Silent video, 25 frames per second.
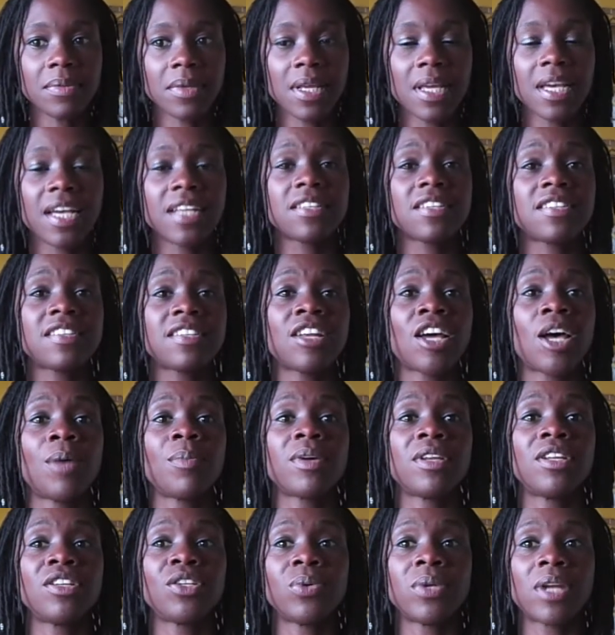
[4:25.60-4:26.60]
As I said, I'm
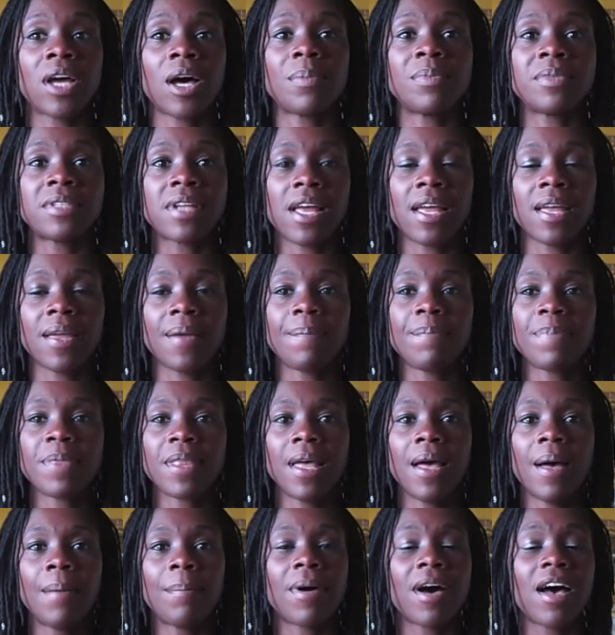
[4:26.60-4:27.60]
going to do an update,
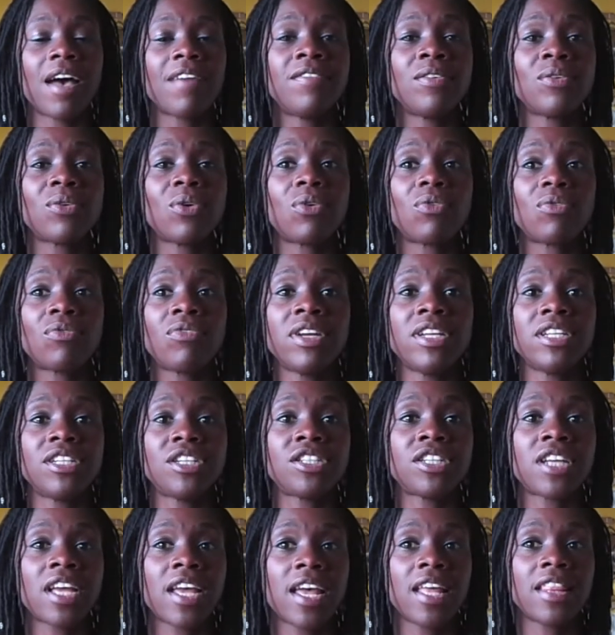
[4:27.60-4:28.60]
but I've not really
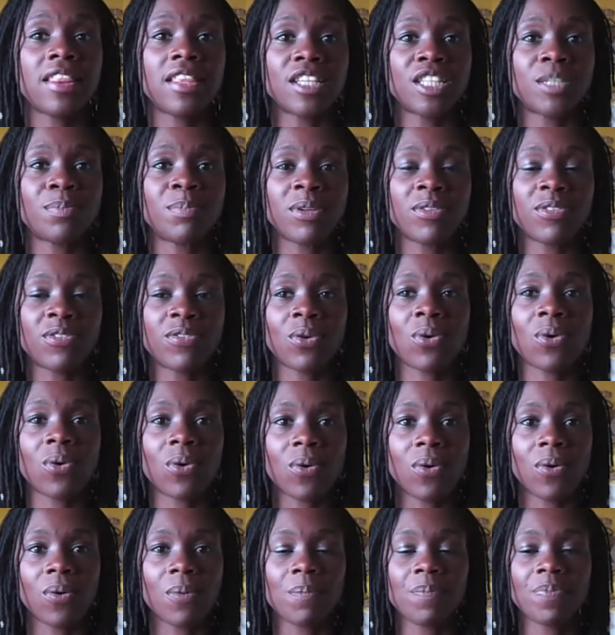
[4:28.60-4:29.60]
shared this
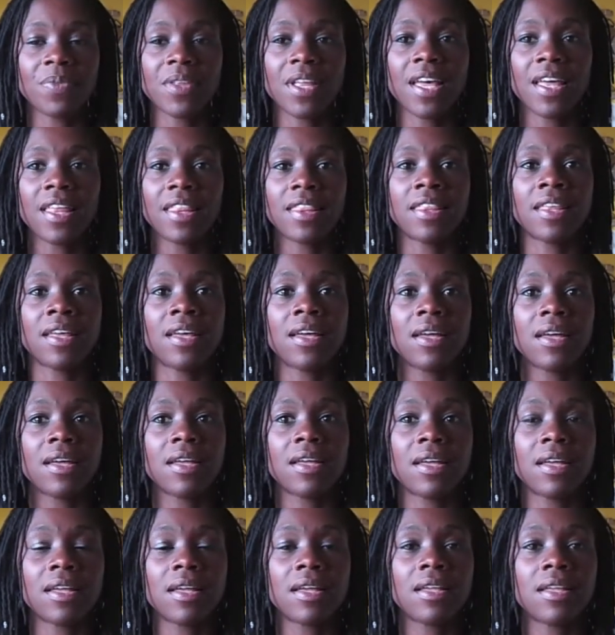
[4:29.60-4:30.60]
before, that
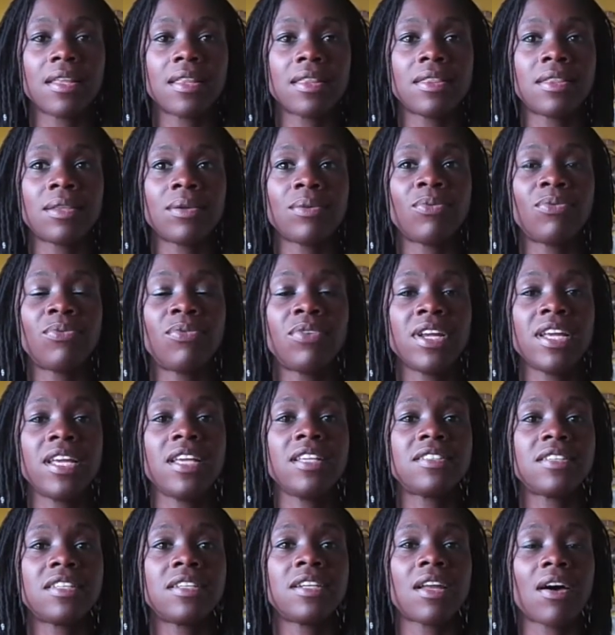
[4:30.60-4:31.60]
the
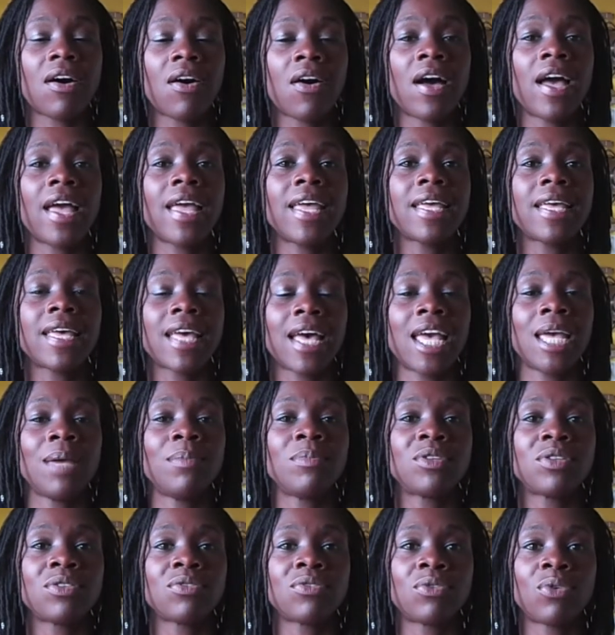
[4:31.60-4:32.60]
reason I came
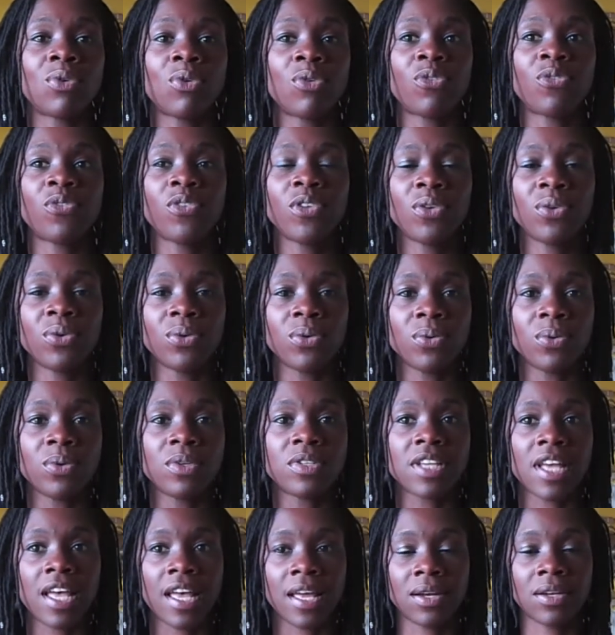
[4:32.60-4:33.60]
to raw
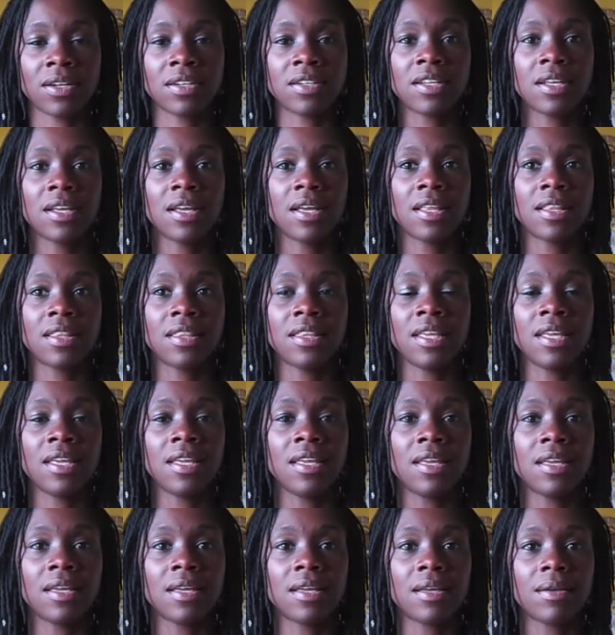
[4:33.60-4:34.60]
foods and
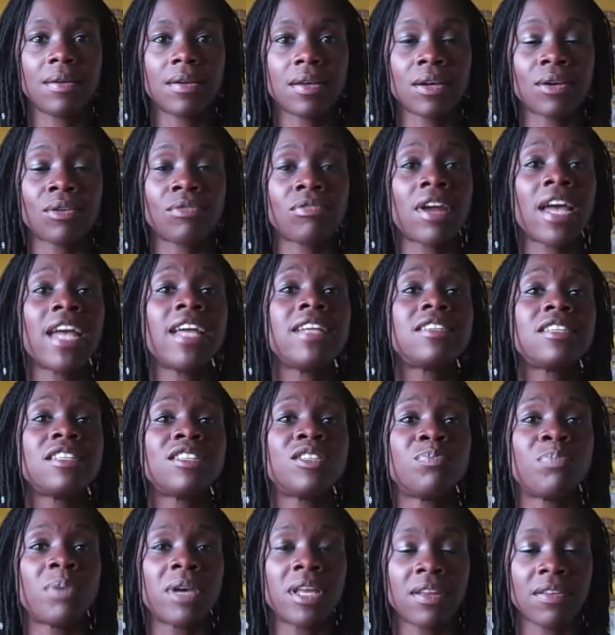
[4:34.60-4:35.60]
the
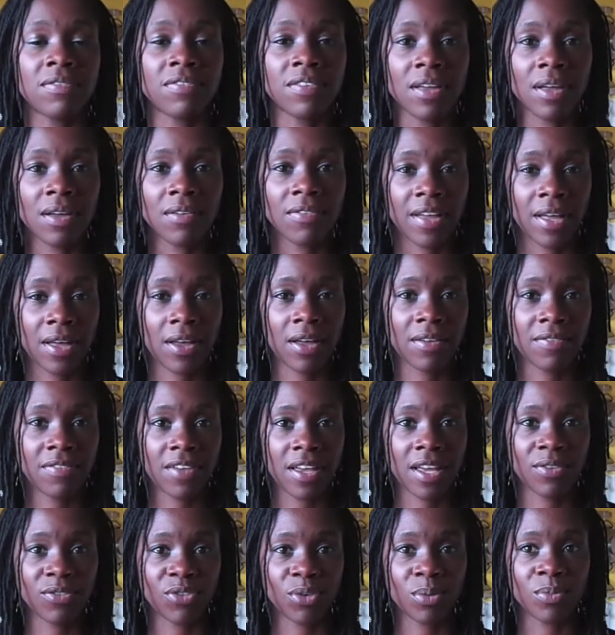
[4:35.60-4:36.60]
greatest benefit I've
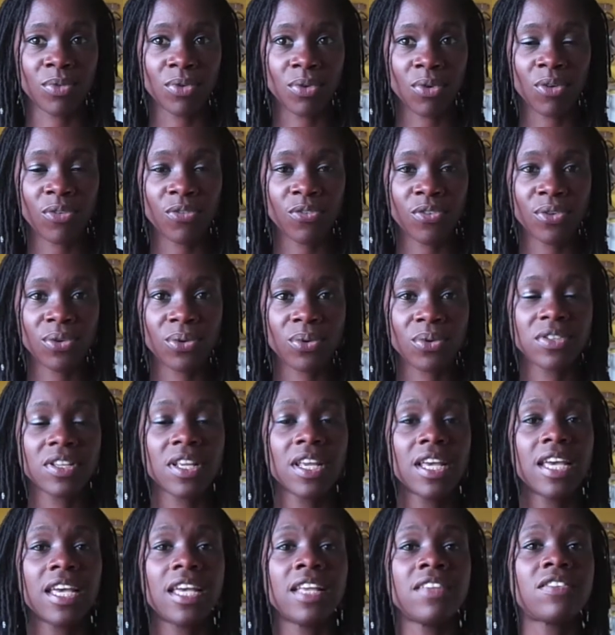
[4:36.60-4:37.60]
had from raw foods
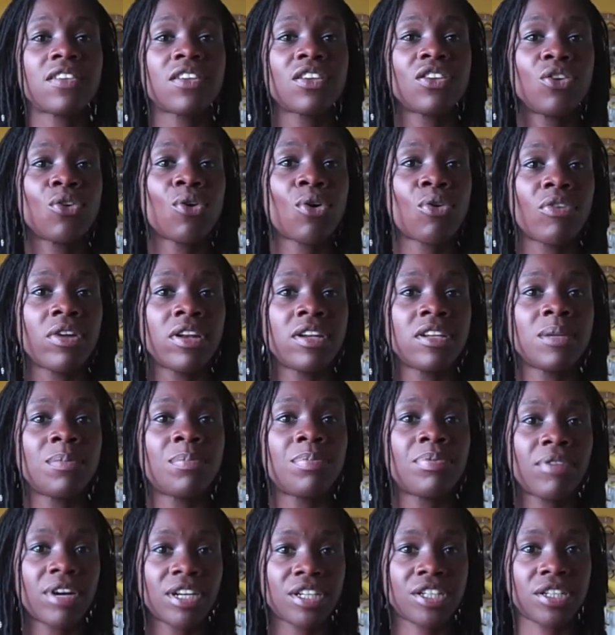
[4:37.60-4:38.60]
is curing
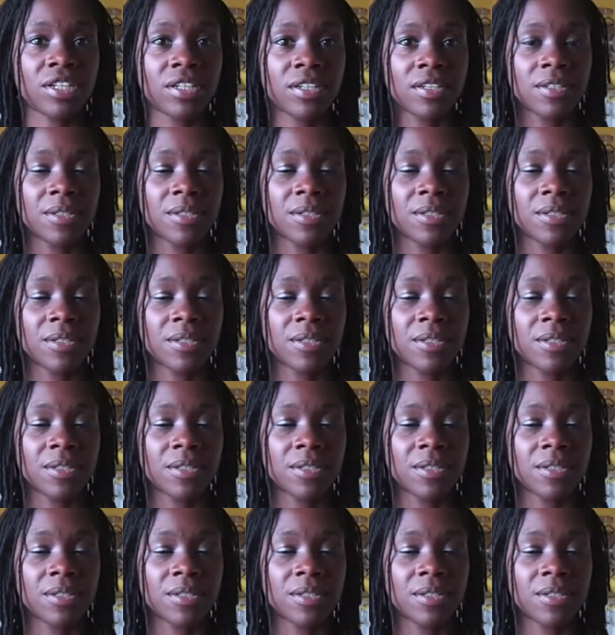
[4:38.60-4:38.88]
depression.